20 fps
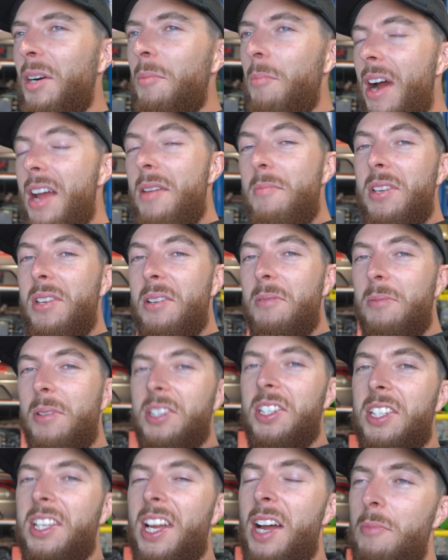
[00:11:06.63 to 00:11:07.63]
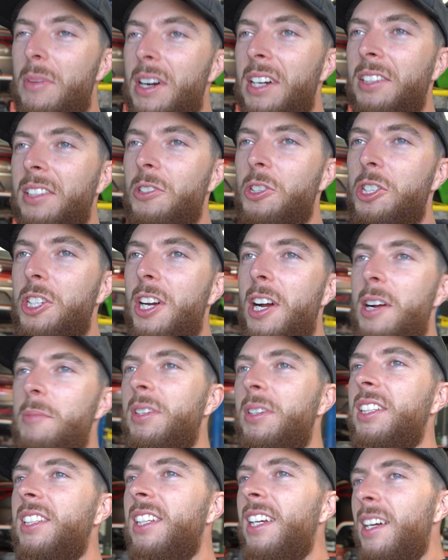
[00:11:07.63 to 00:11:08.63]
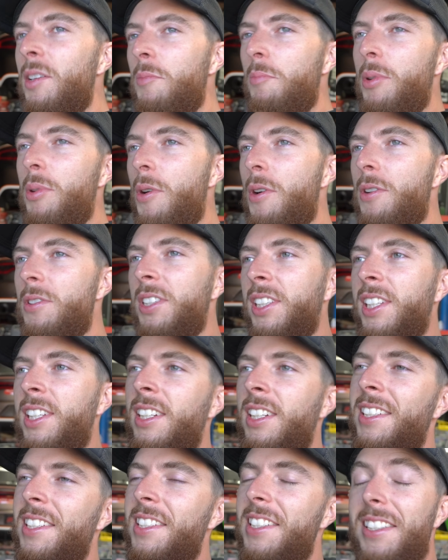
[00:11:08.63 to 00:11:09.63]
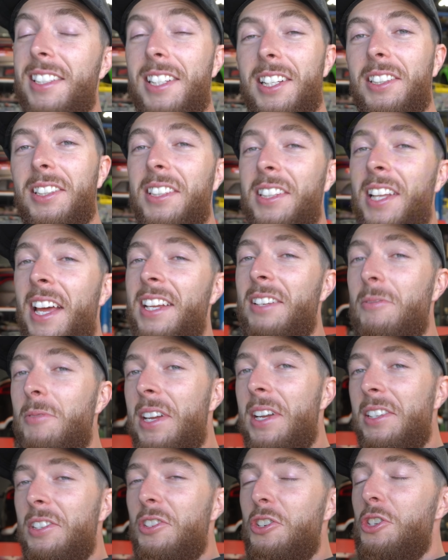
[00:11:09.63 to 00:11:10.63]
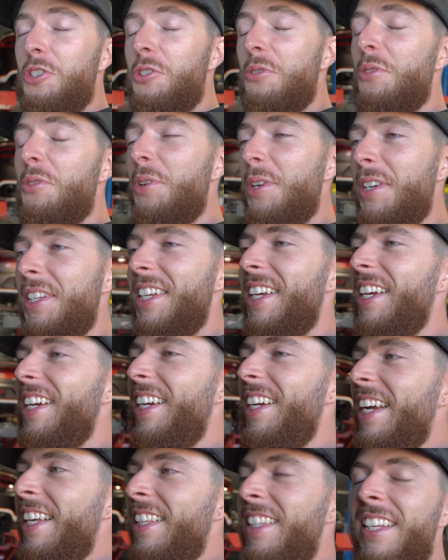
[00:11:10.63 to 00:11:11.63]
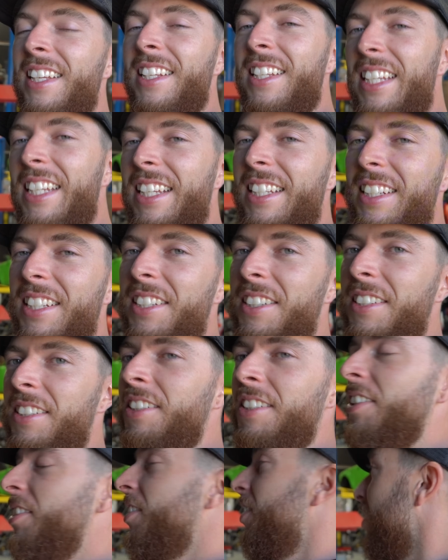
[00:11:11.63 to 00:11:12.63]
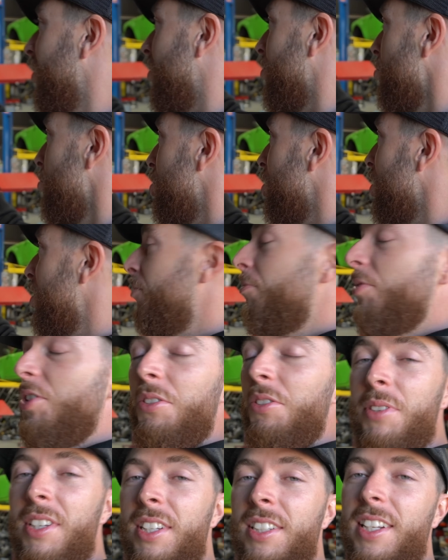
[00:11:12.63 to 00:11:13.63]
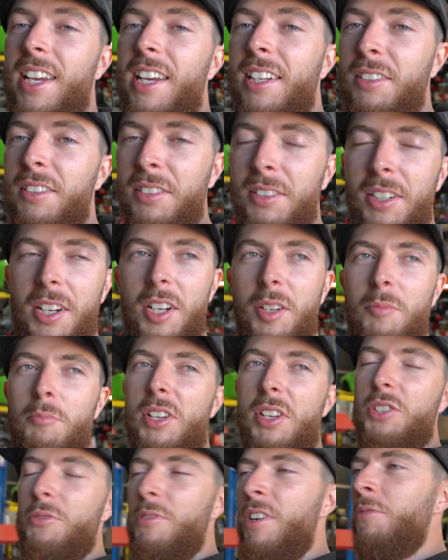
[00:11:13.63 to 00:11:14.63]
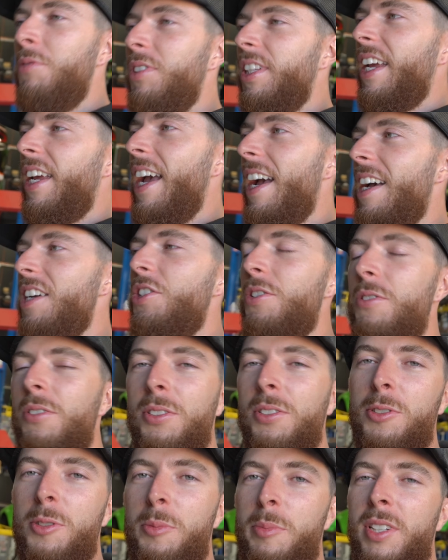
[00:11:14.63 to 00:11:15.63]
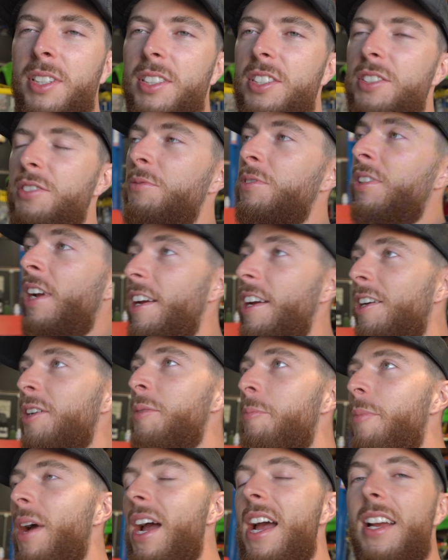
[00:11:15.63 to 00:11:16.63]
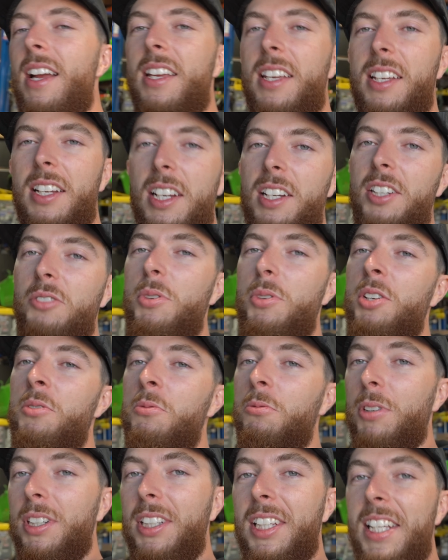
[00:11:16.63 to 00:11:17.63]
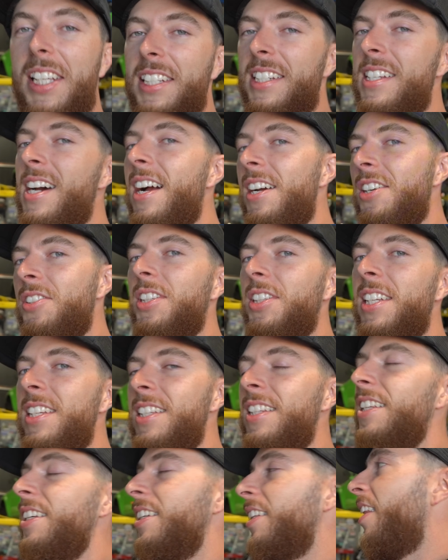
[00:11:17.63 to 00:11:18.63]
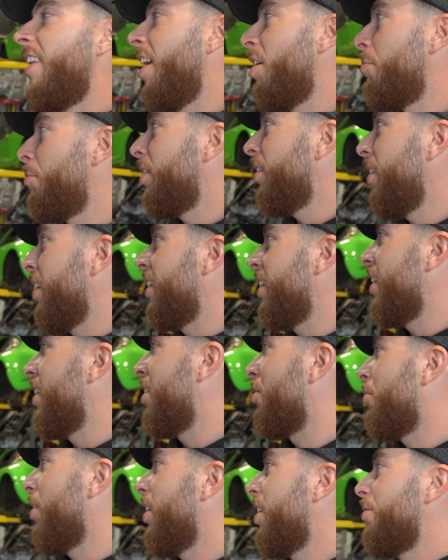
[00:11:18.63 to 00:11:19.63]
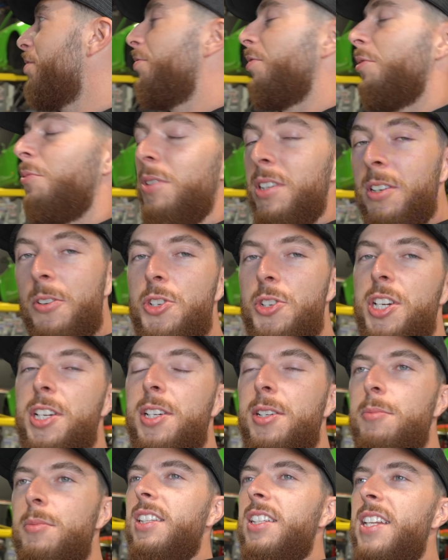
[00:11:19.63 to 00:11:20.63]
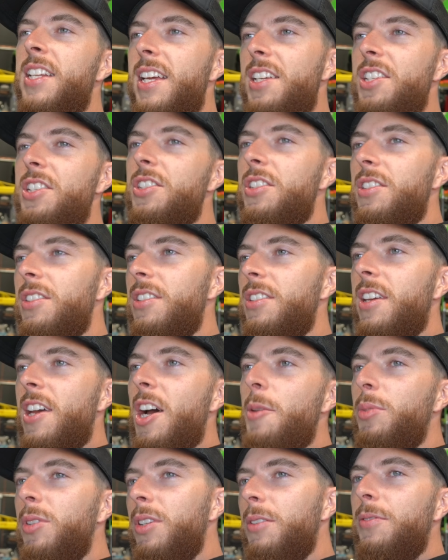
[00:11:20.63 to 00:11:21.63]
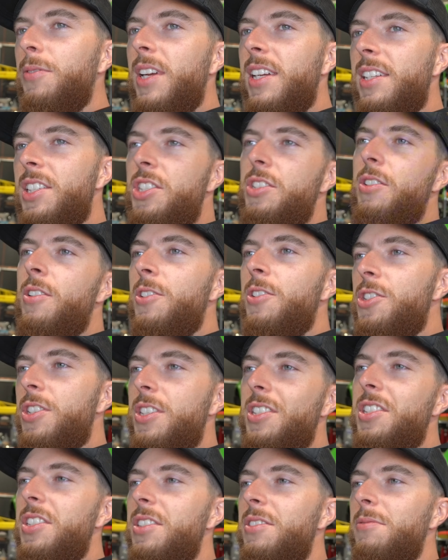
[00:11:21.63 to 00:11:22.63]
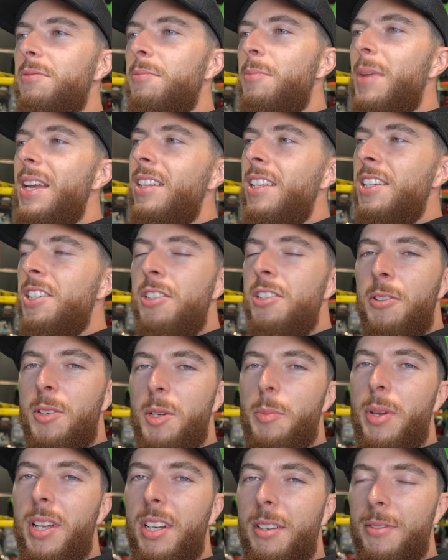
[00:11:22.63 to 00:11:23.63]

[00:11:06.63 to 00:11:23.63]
I might be able to stop by their shop, get that part that is lightweight destroyed, and then get the shims so we can kind of mess around with the caster a little bit, so when I come back, we can really dial in the alignment and get it ready for Winter Jam. The next couple events are just mainly donut pit